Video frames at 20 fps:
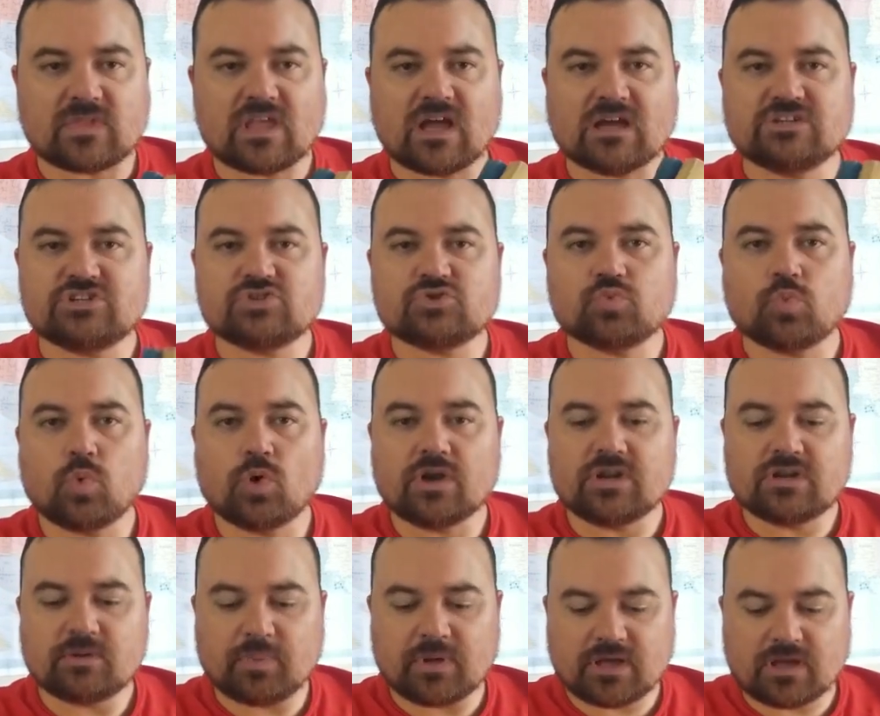I just
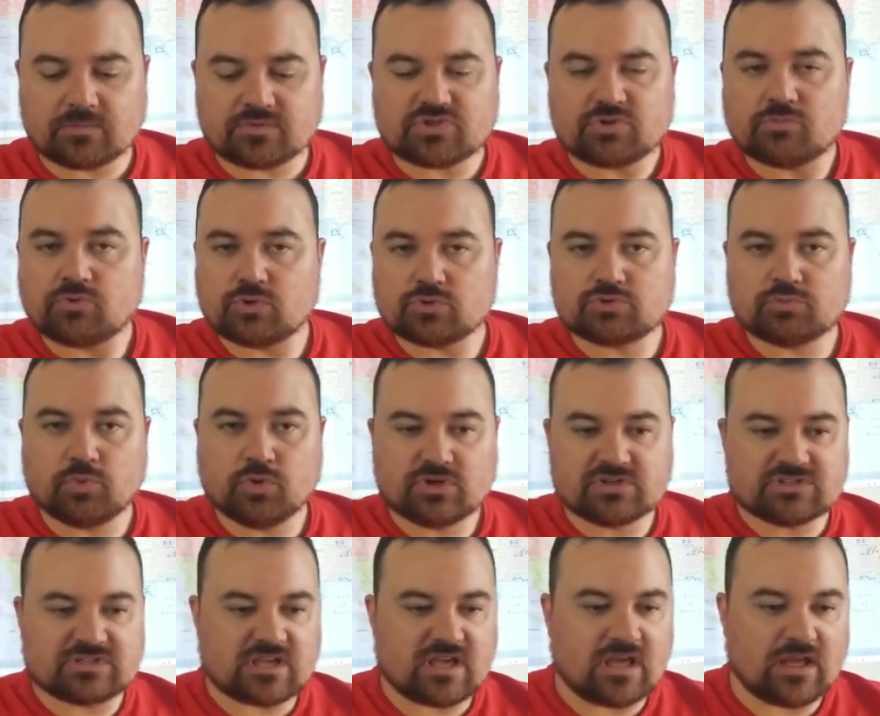wanted to pick up some of those
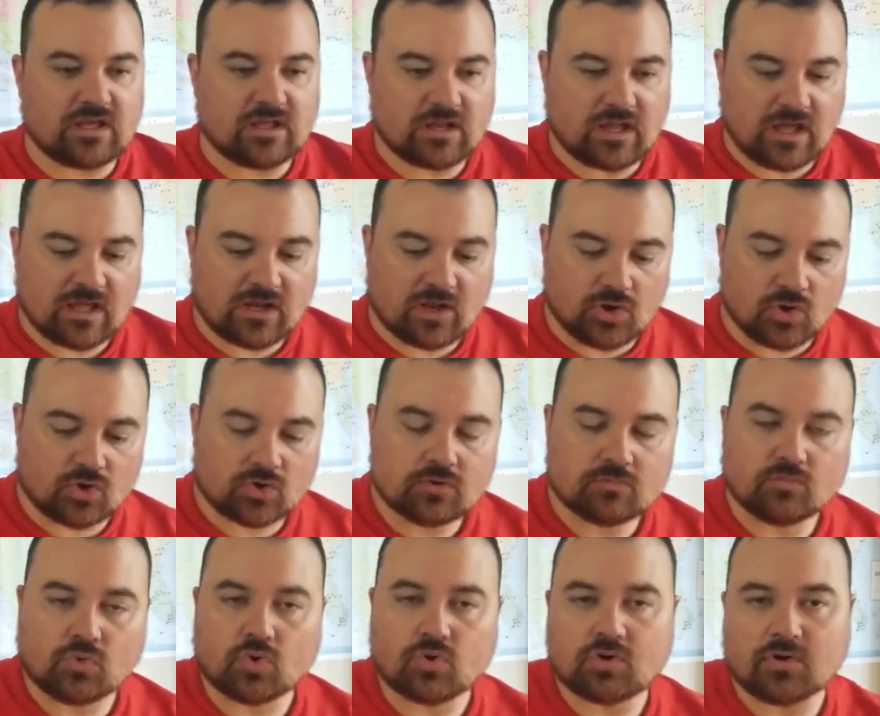books and learn
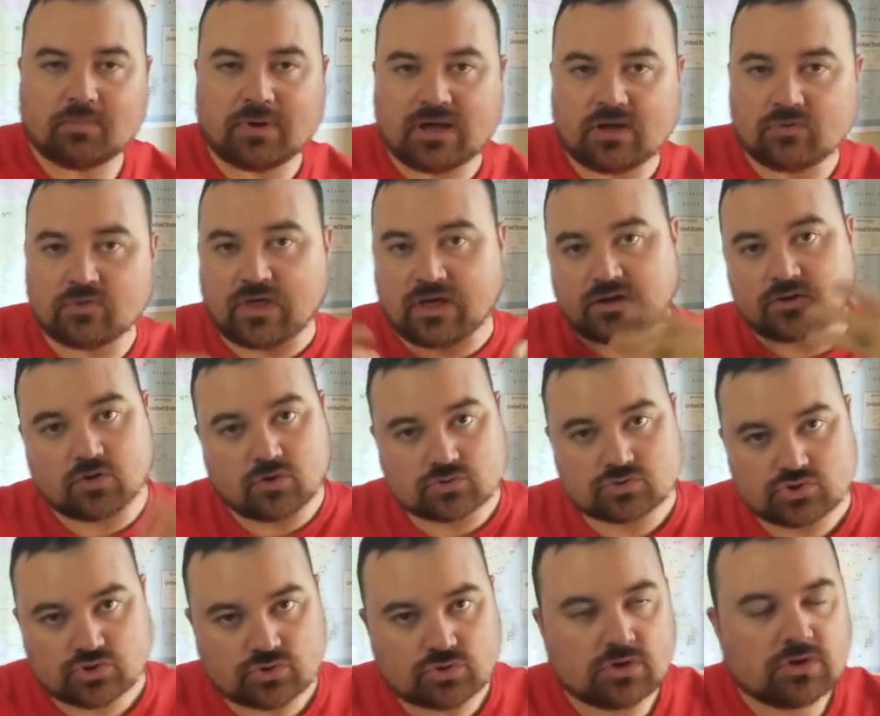more about that
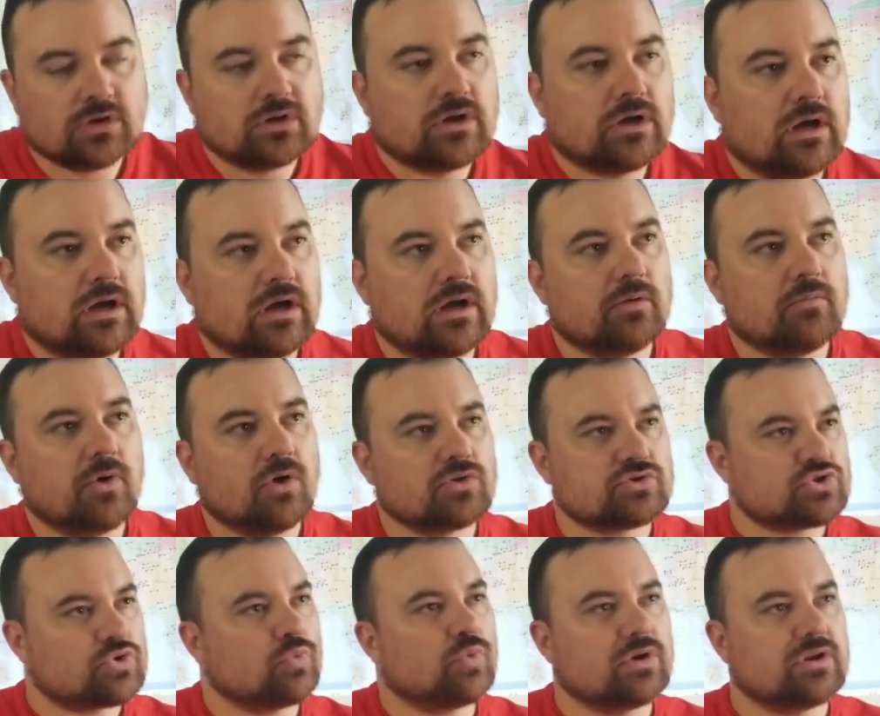culture.
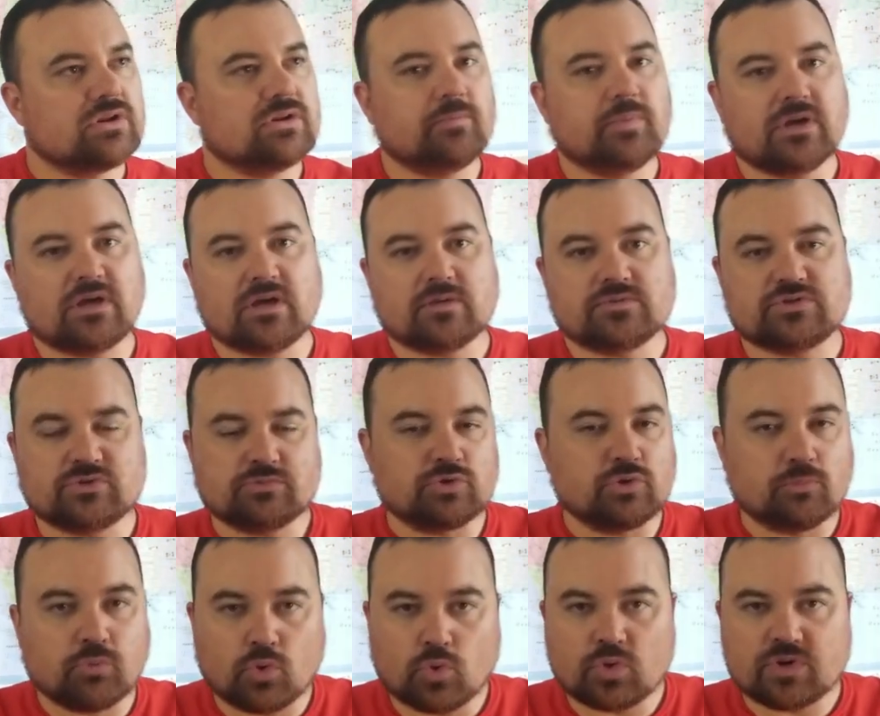Also wanted to pick up some Du
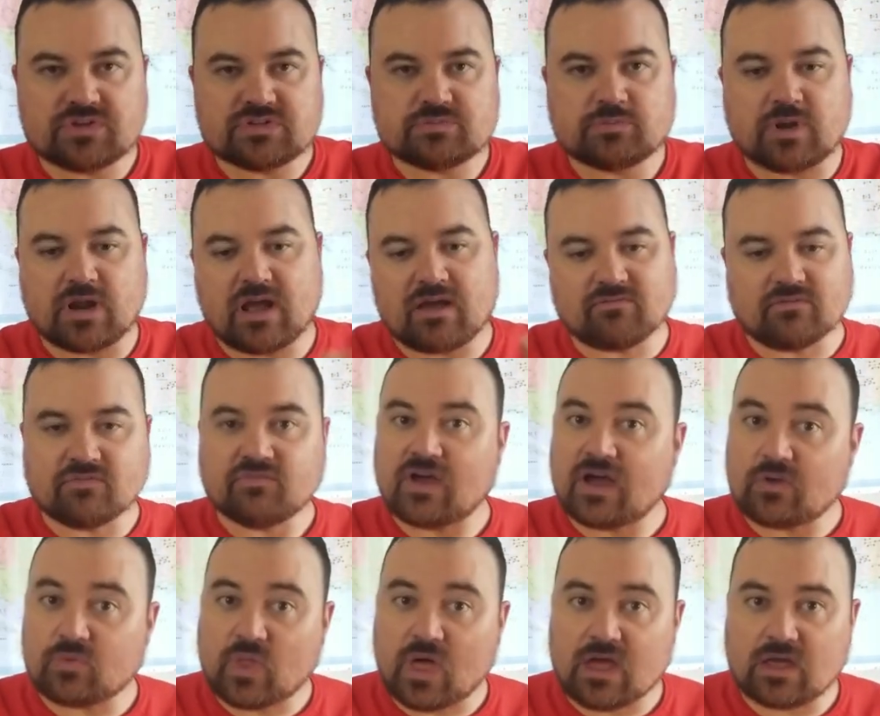Bois, but I haven't
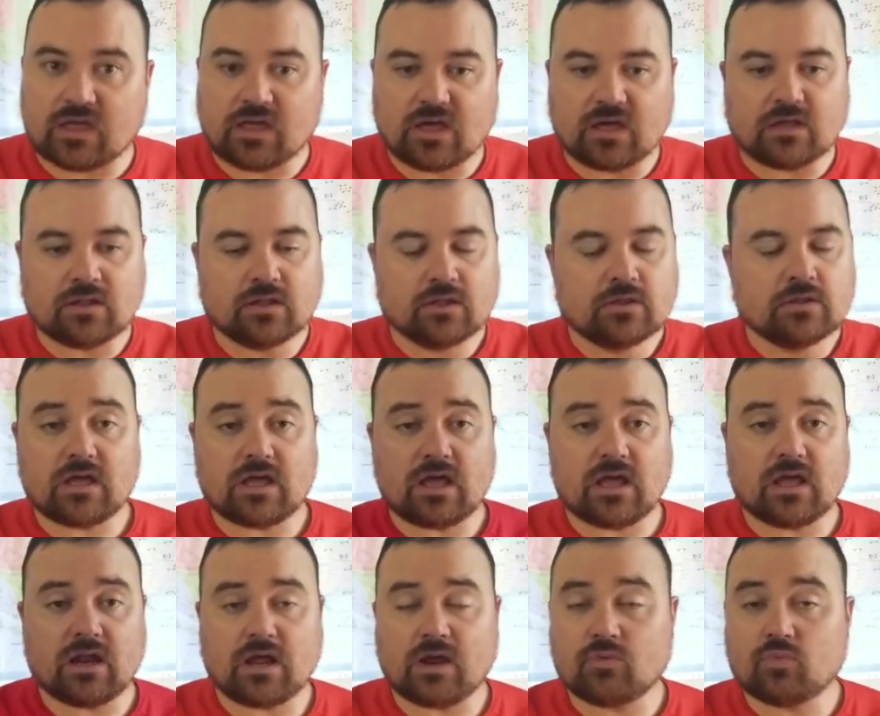found that yet.
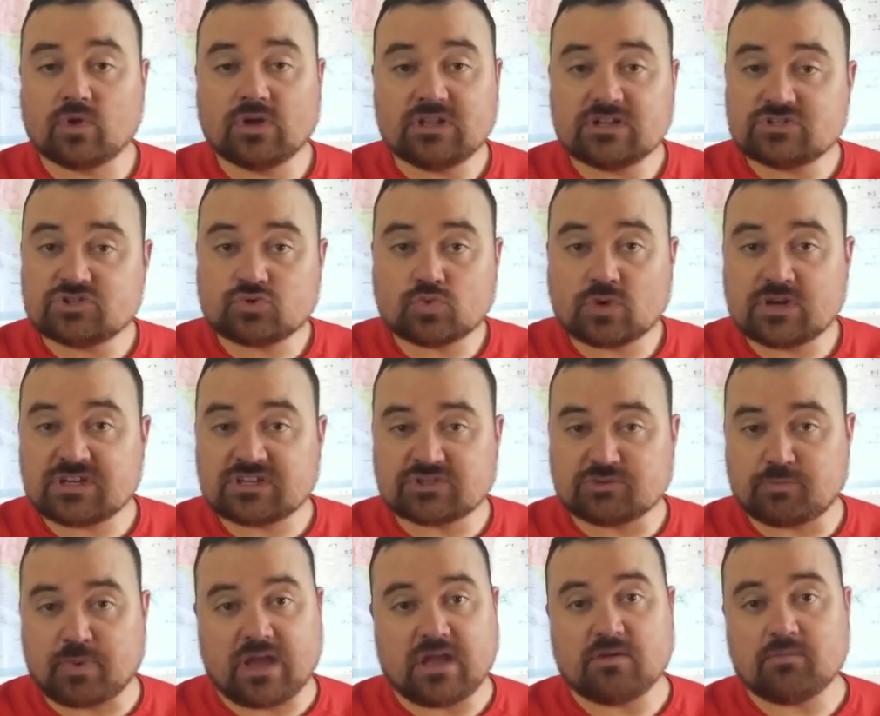And I really just want to
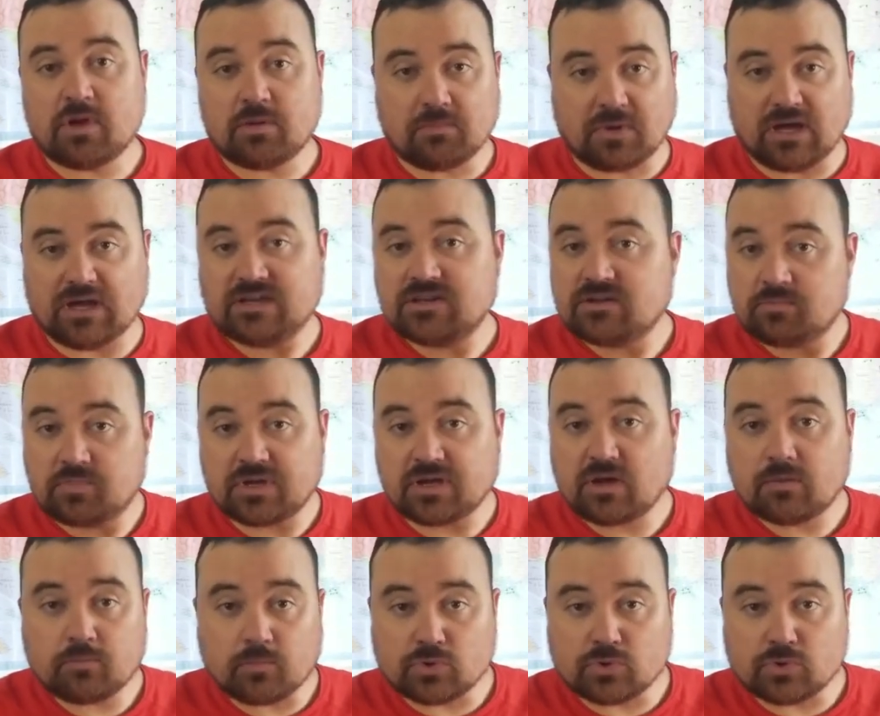expand my mind and pick up